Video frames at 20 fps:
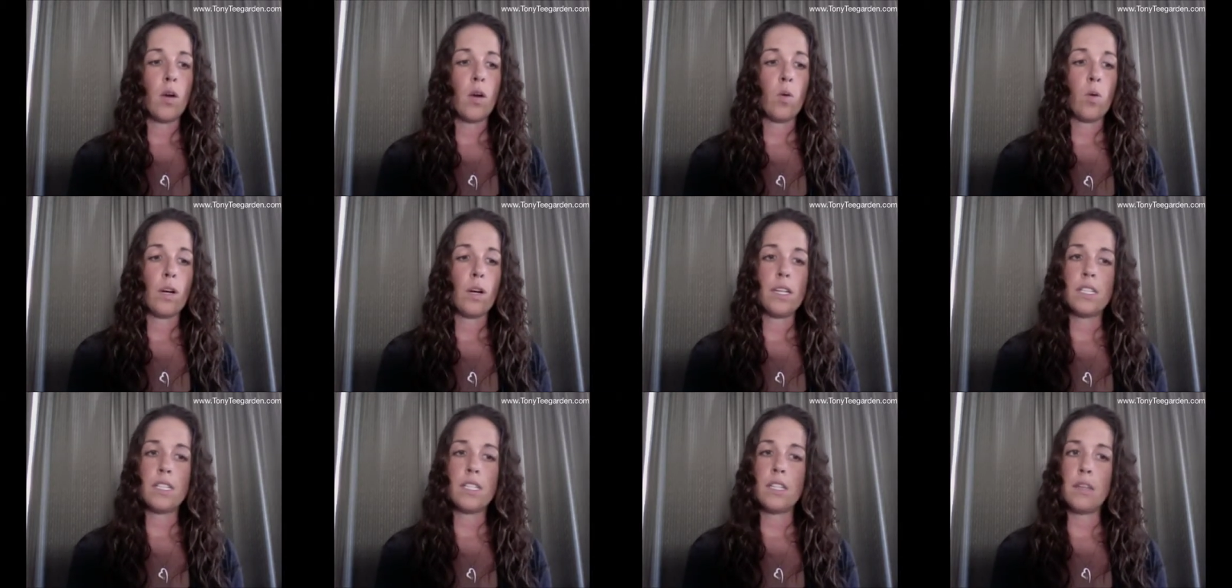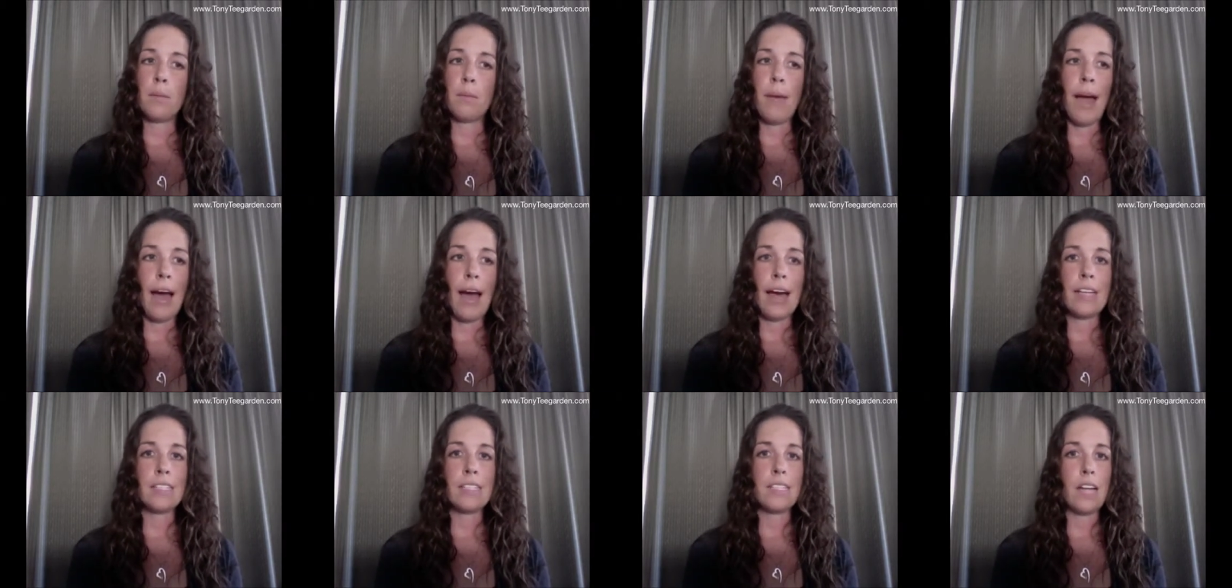Whereas in the
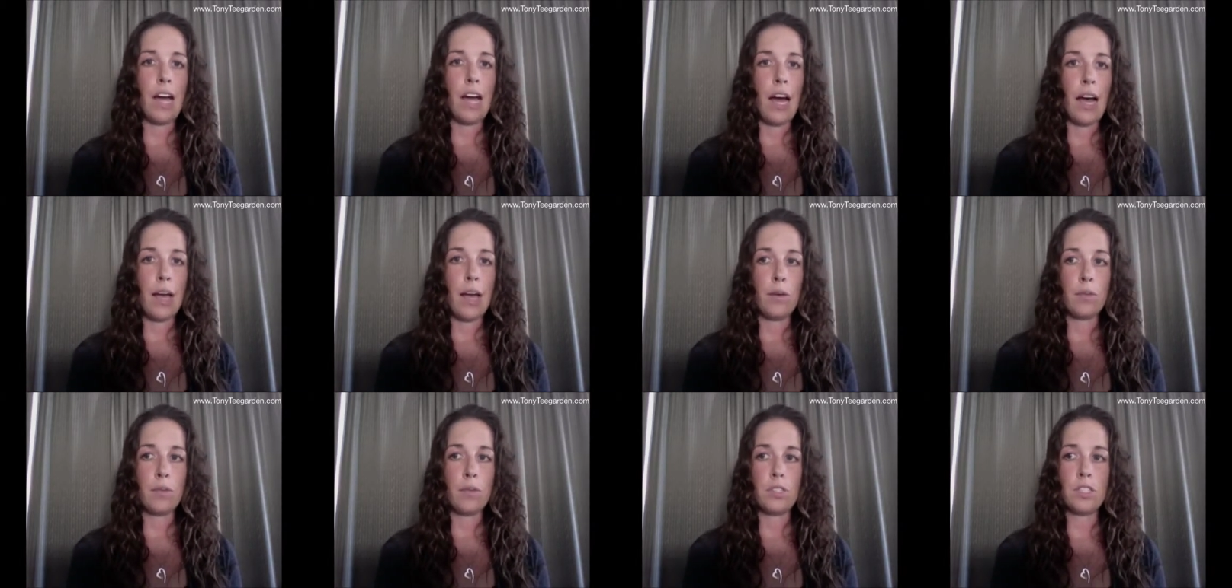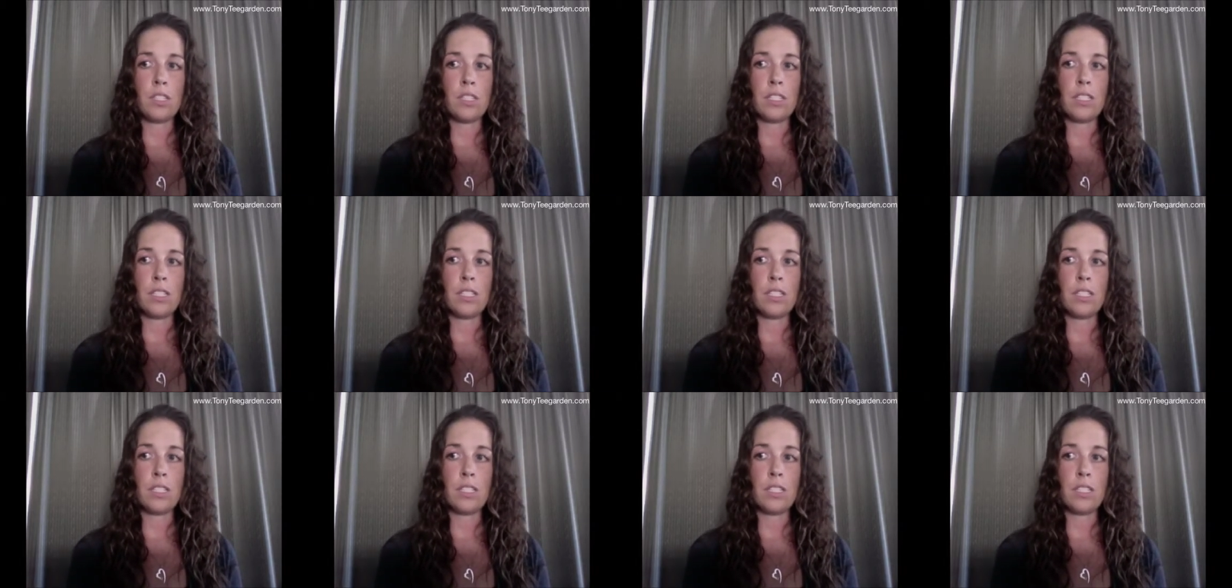past, I would just